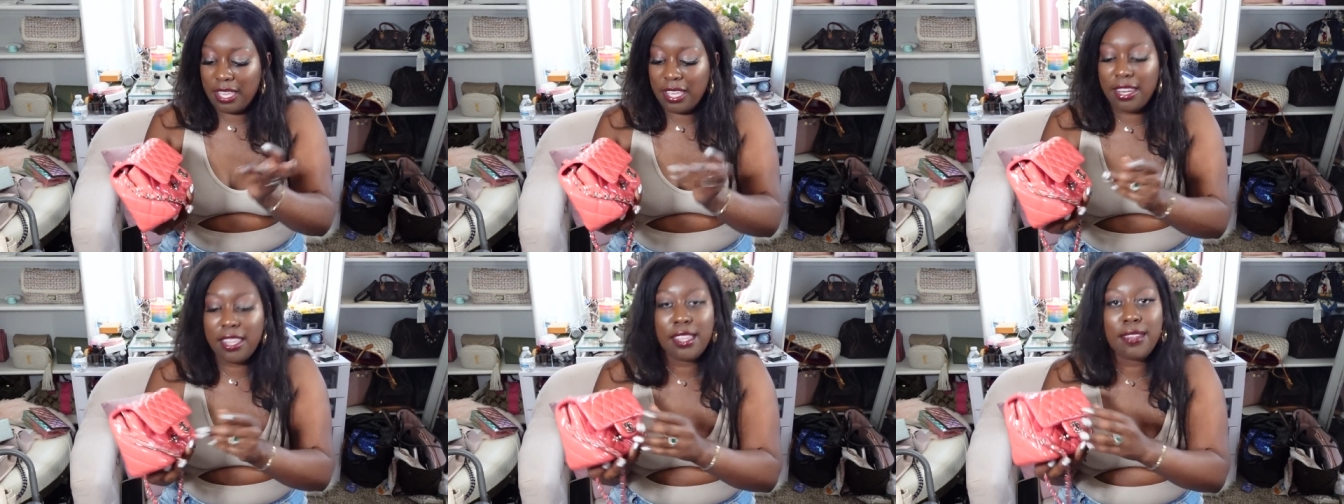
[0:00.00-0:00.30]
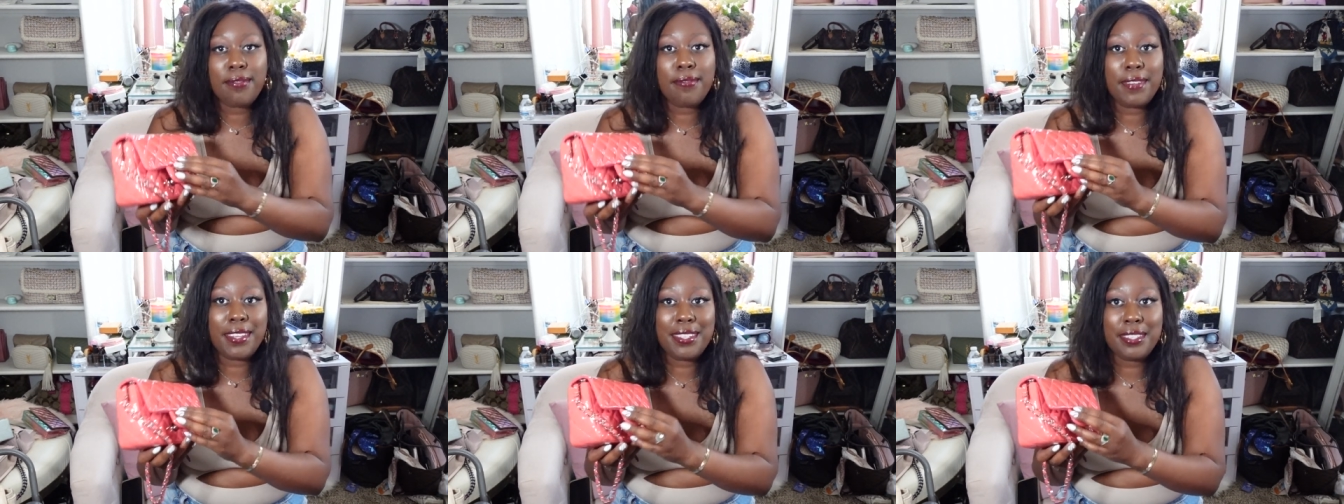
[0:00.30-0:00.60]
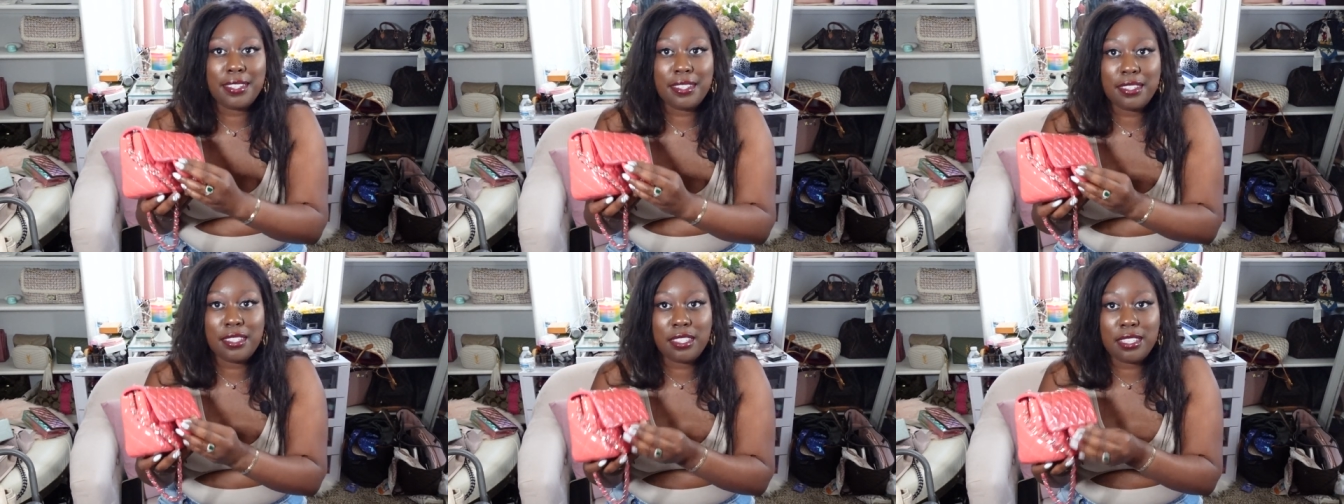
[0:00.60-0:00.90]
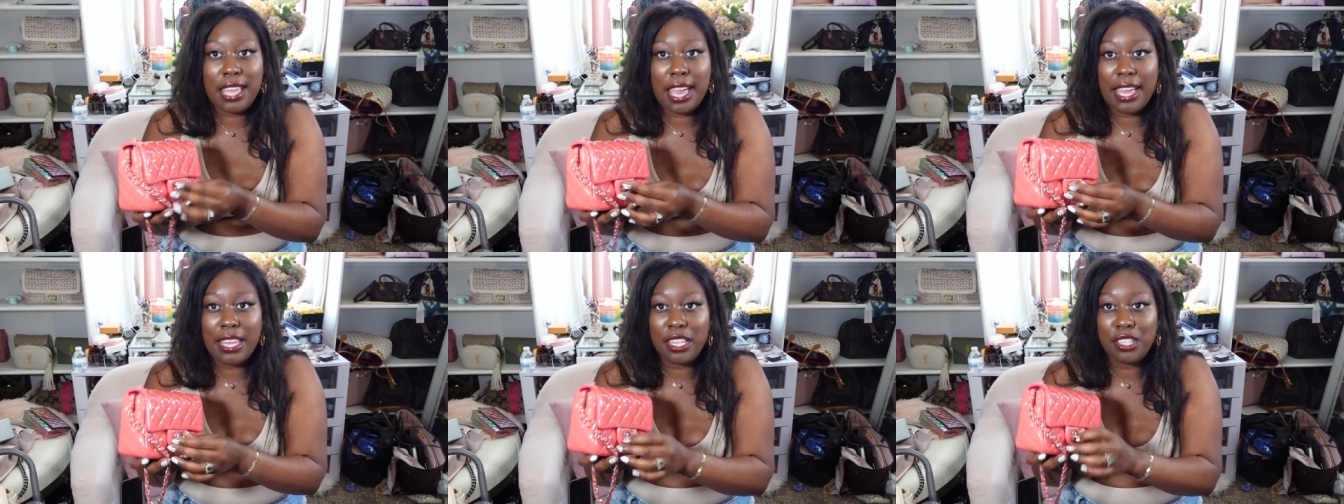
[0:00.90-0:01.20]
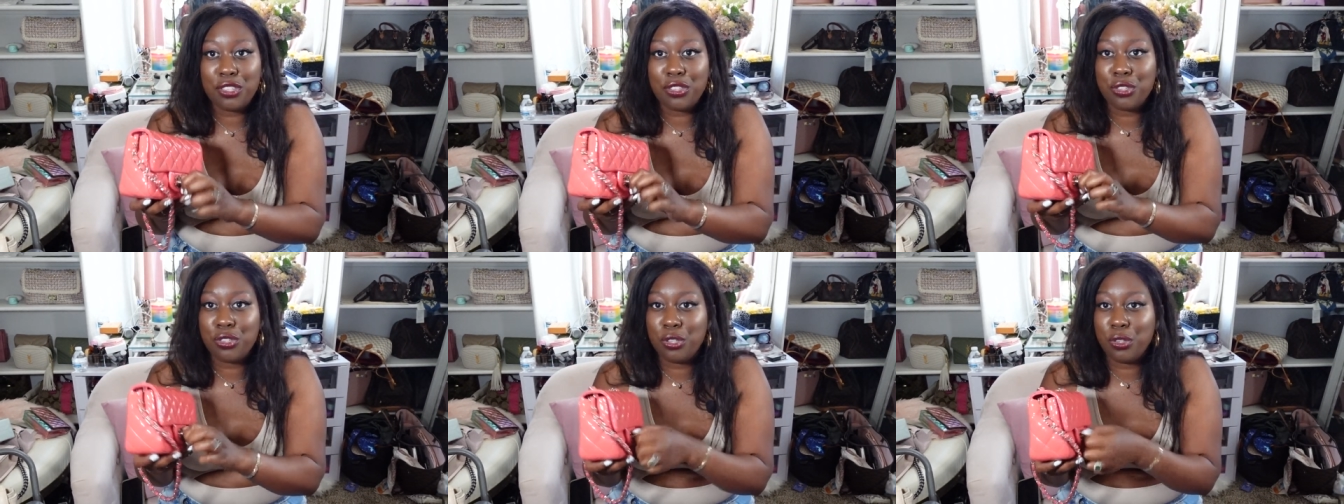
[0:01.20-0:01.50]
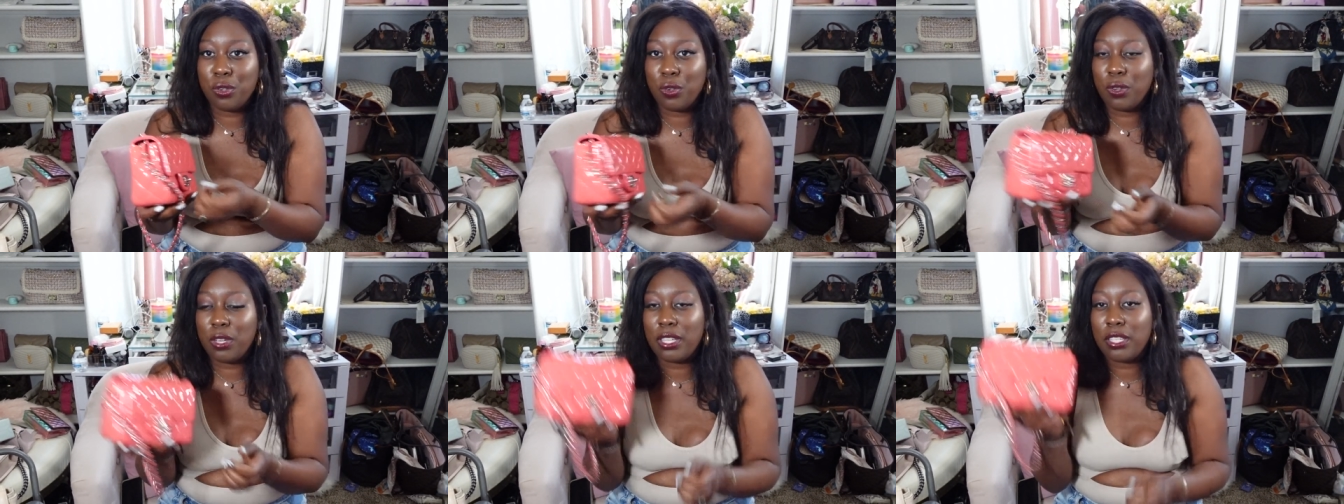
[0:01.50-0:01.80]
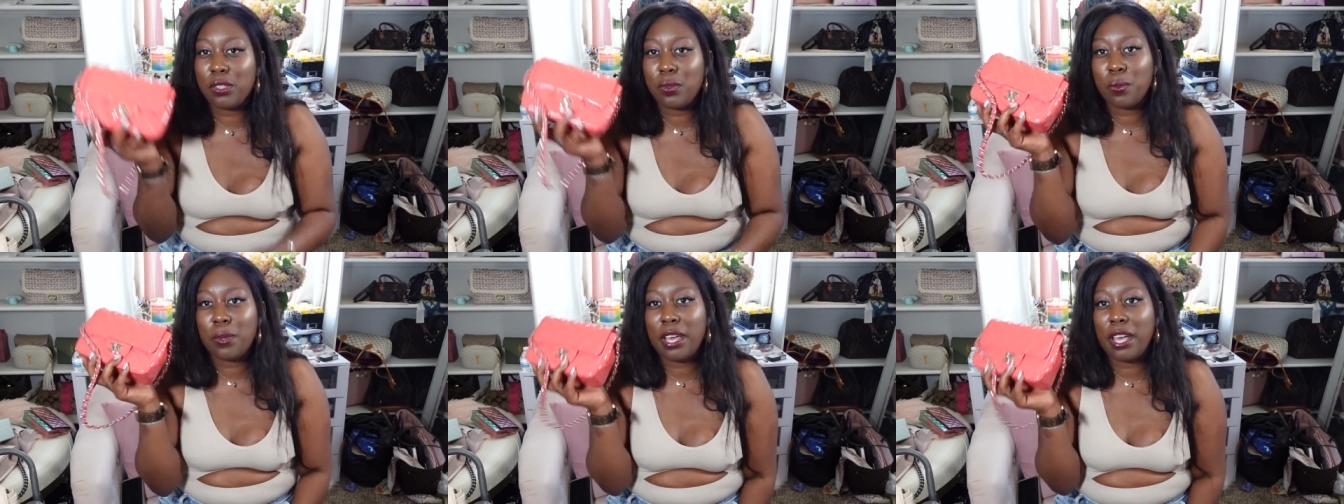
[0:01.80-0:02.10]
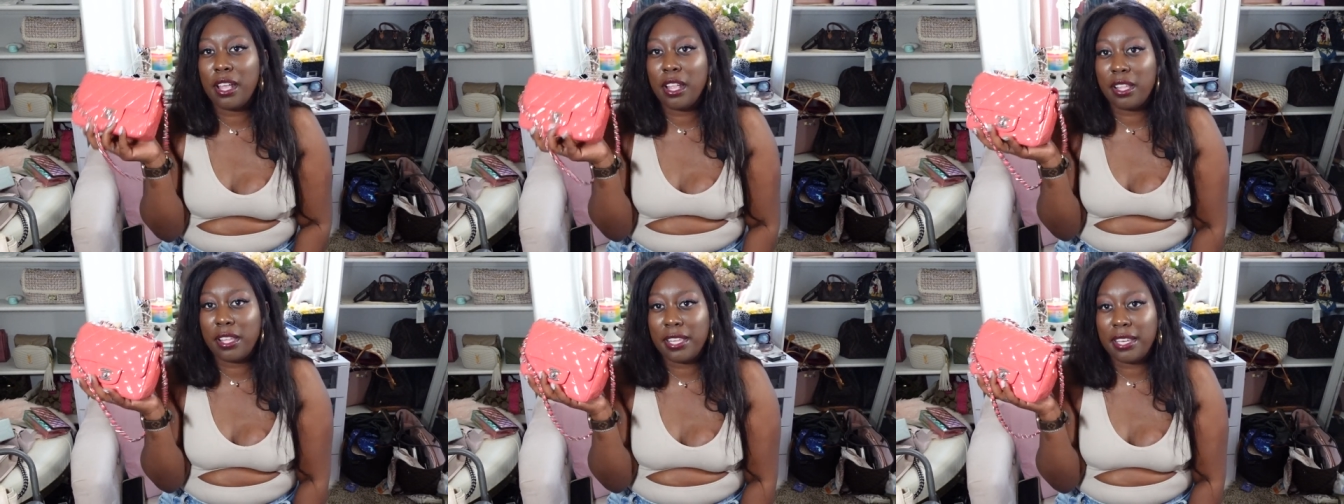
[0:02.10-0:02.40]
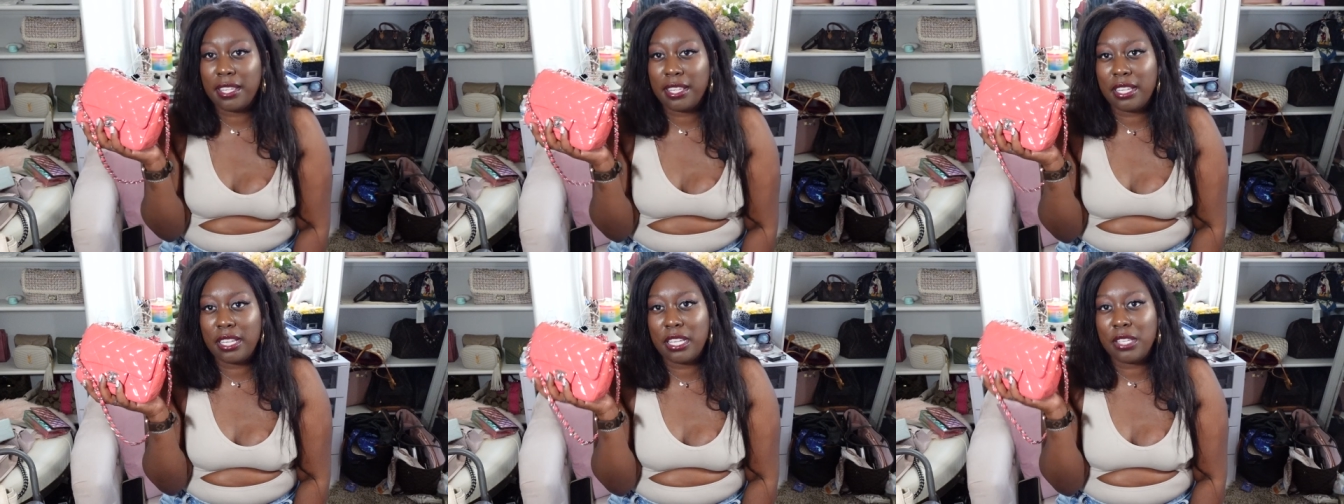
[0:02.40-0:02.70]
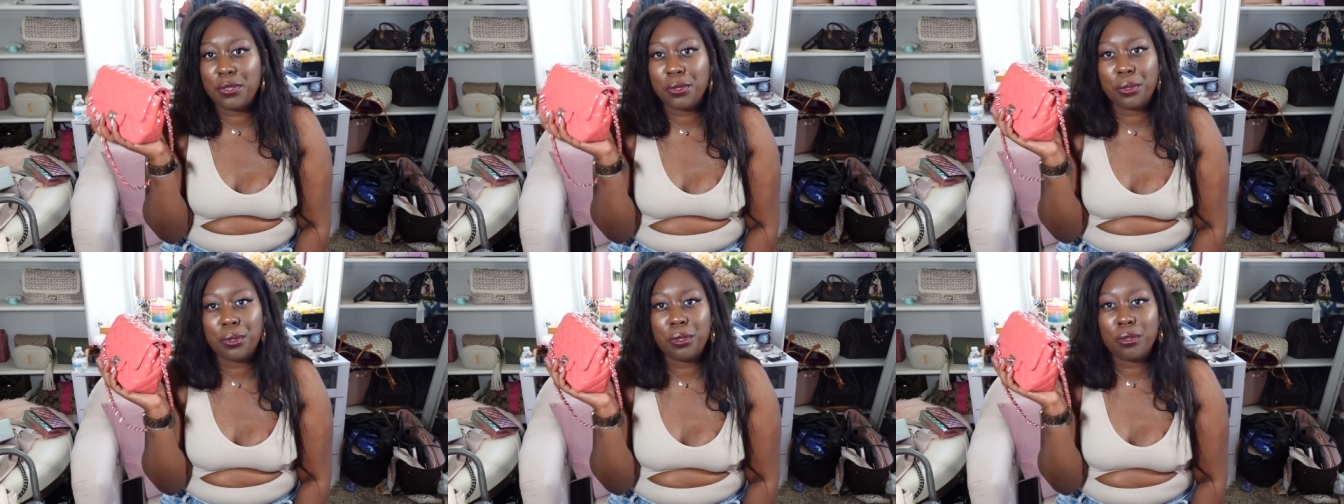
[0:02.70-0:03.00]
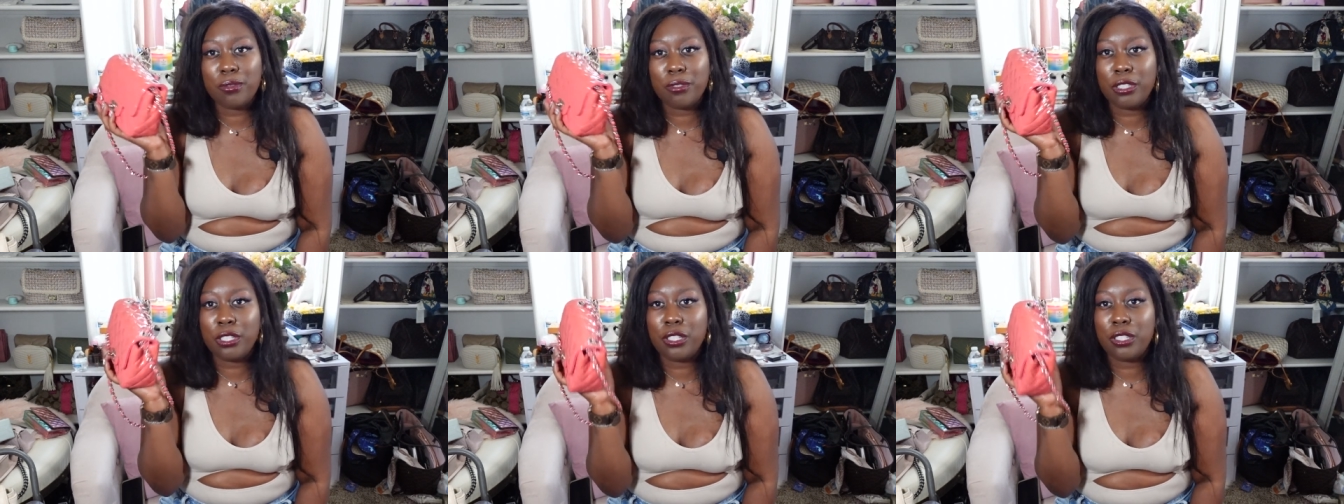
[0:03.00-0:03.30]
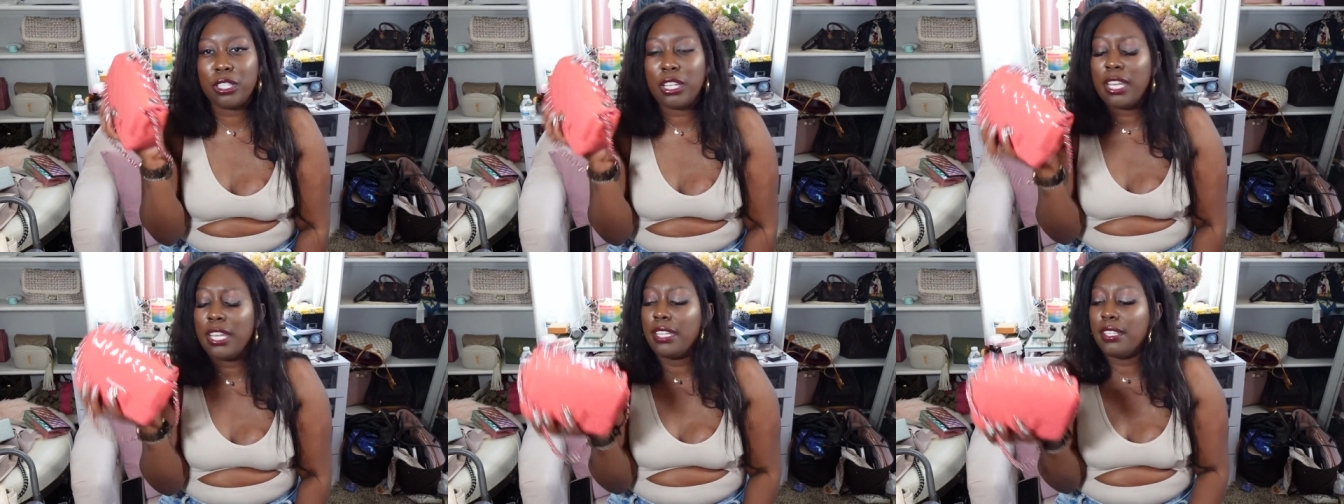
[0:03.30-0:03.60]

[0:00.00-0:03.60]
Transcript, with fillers: hitting vintage status soon as well. It is over